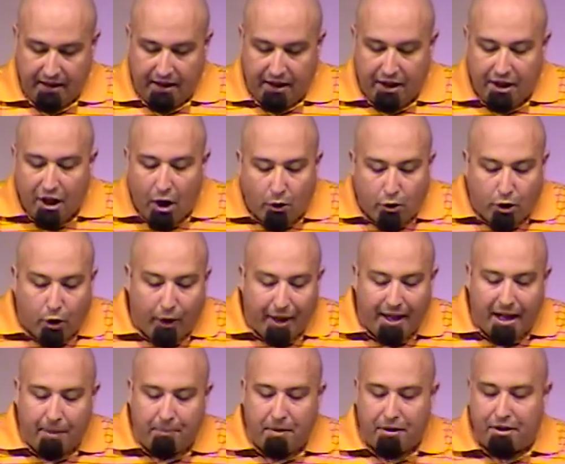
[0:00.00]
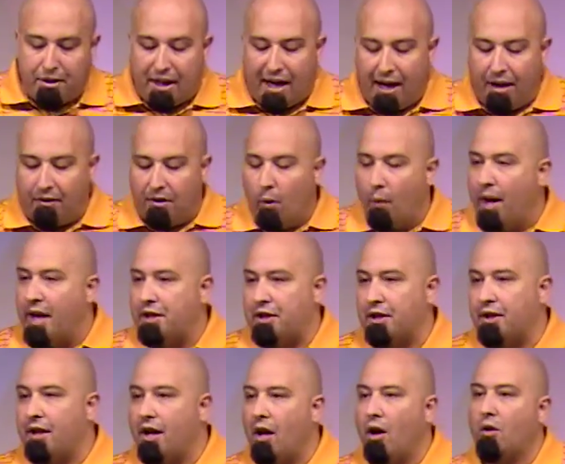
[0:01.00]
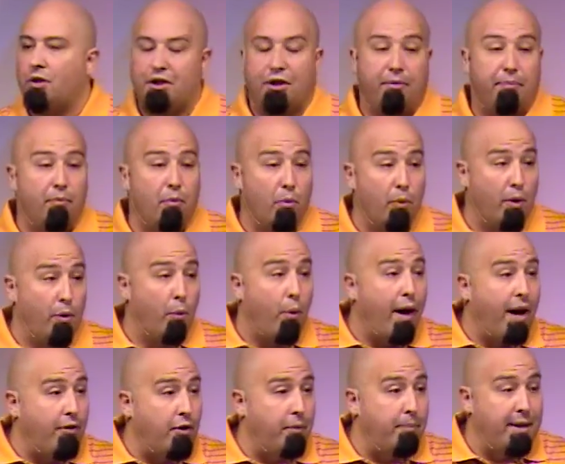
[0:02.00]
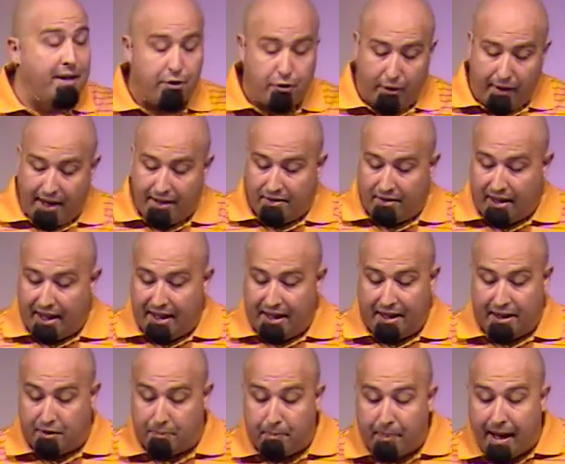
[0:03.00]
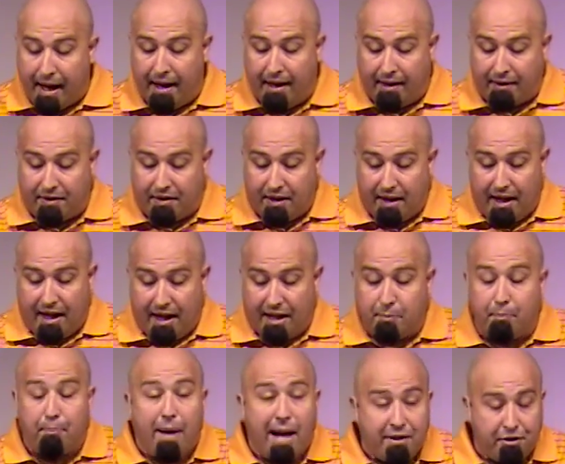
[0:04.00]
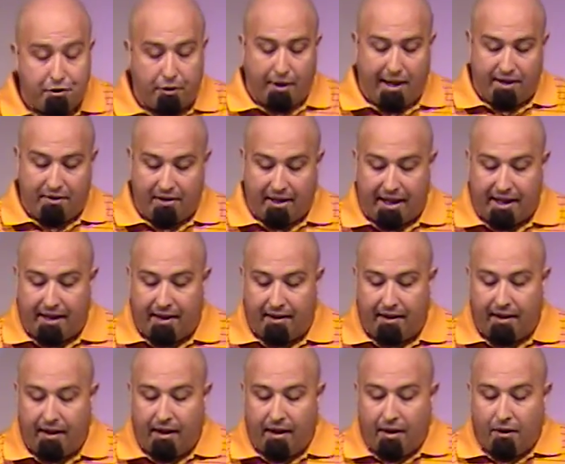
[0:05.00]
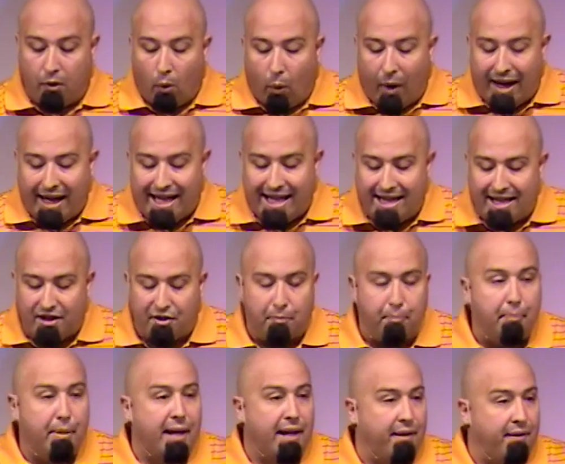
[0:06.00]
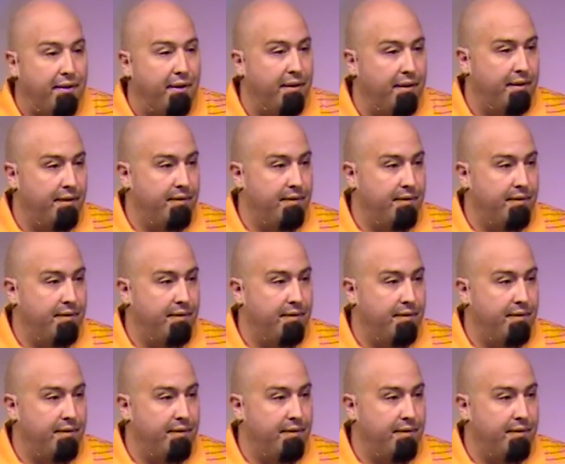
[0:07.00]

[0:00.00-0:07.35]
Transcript: You know, train up your child in the way he should go should, would rather be translated, it's, be, it's, it's best translated, the way he is bent.